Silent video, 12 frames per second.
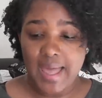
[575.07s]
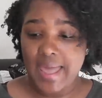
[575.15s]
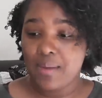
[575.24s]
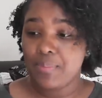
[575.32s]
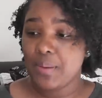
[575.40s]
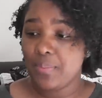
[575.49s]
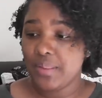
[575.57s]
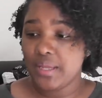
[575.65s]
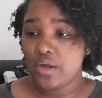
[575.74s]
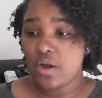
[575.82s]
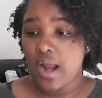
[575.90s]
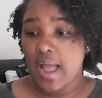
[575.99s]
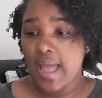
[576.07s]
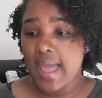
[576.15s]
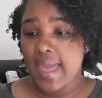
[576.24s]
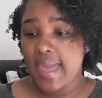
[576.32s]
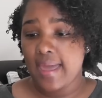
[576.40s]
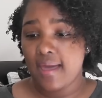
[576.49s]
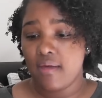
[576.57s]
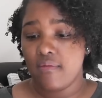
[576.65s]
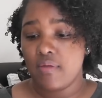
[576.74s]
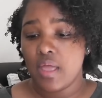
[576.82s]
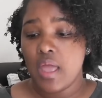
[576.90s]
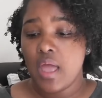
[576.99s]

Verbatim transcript: happy planner i have